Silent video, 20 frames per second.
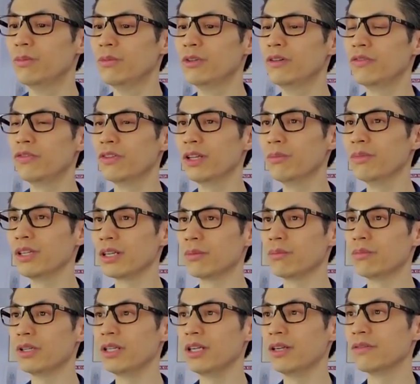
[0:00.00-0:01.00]
remove
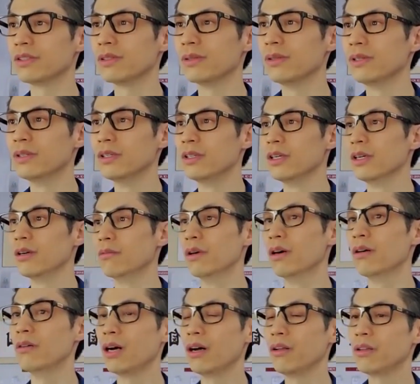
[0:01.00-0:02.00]
limiting beliefs?
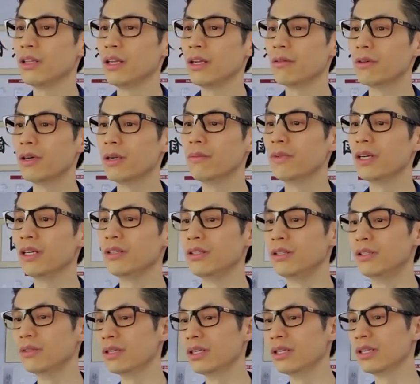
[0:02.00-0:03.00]
Well, I think one way
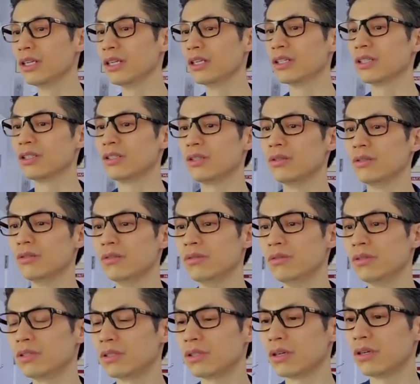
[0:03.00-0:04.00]
to do it is
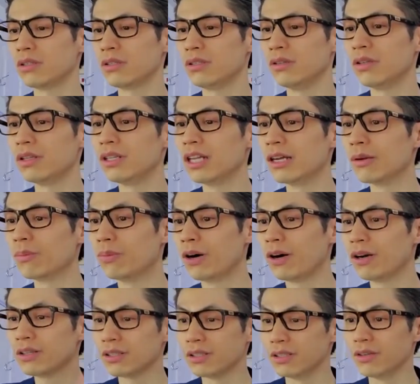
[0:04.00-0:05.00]
to start to think
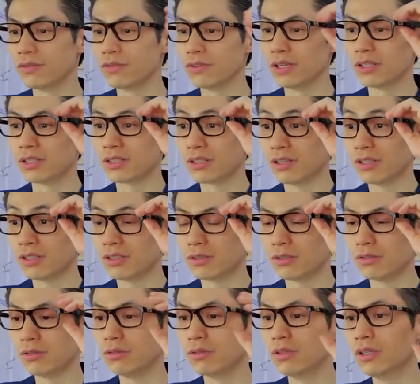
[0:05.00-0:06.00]
positive and start
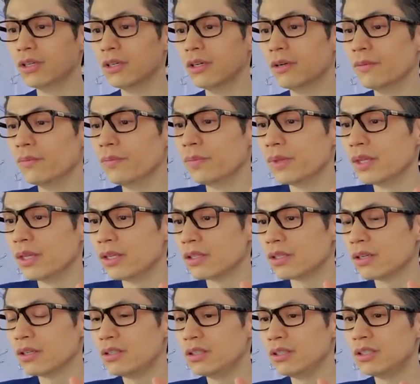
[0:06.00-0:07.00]

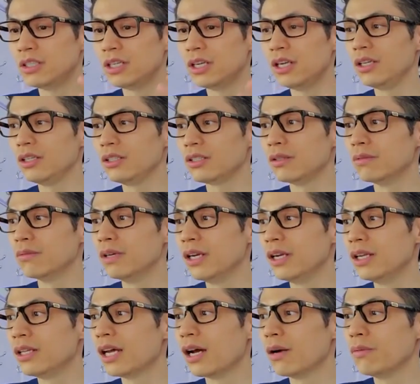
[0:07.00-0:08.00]
to change the
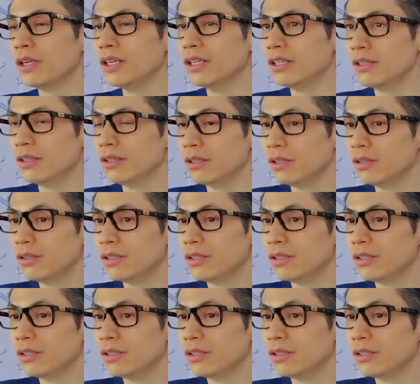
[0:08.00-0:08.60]
way that we